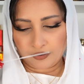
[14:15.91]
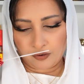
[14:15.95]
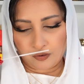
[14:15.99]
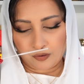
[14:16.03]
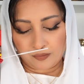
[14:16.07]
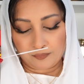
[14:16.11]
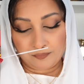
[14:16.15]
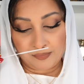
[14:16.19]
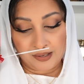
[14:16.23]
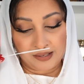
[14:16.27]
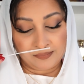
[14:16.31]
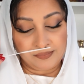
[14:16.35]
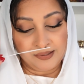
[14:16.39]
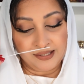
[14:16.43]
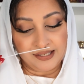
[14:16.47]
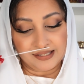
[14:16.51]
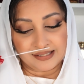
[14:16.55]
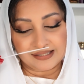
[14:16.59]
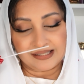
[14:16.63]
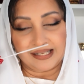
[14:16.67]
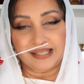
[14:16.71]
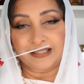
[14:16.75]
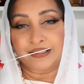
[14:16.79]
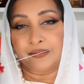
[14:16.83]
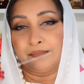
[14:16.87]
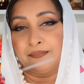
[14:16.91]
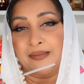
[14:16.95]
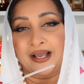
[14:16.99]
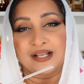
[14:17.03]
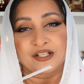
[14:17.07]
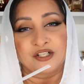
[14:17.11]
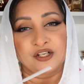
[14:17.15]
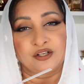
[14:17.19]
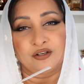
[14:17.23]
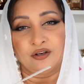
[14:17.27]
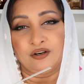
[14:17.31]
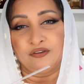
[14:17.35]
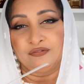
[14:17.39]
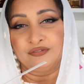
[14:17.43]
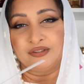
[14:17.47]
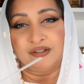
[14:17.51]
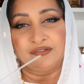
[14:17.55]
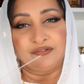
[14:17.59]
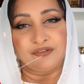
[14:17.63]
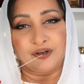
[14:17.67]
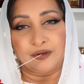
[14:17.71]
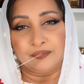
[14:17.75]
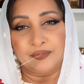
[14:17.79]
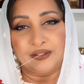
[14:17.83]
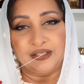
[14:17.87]
or maybe it's like the magic of the
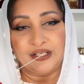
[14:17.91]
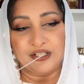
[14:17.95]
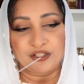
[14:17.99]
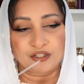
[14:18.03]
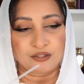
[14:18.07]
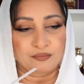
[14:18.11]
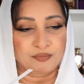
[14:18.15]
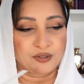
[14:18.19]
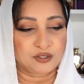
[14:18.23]
formulation,